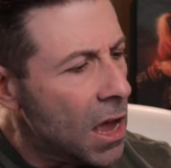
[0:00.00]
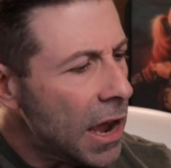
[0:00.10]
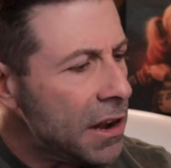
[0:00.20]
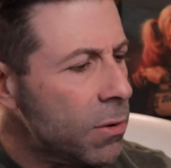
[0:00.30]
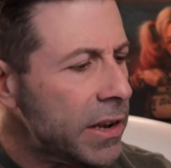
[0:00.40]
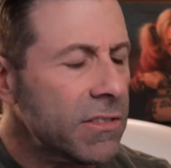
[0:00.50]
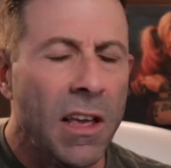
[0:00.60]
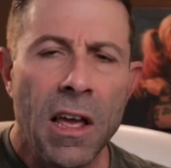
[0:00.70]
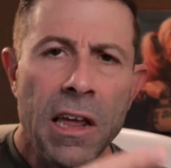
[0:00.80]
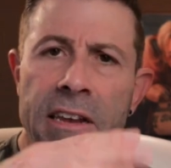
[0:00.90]
Anyways,
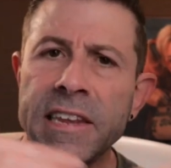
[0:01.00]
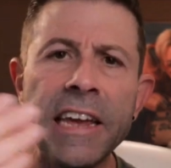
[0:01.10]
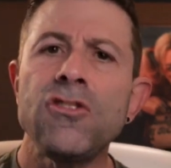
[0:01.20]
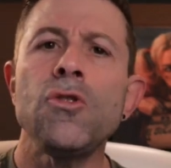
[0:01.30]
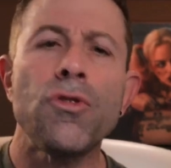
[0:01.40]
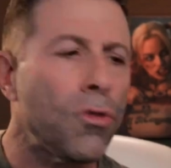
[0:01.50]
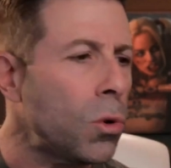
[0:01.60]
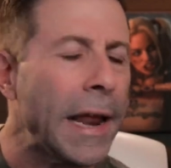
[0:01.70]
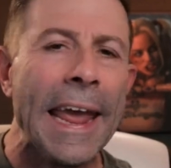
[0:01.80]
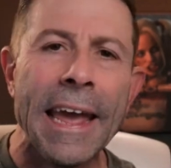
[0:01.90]
it takes you
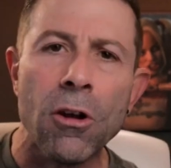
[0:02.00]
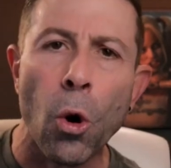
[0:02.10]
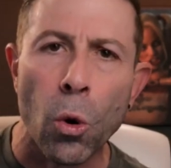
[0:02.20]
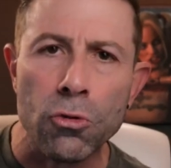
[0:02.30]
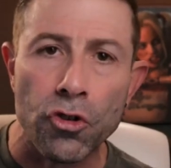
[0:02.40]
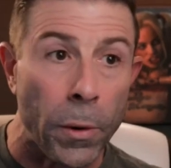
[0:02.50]
through, it handholds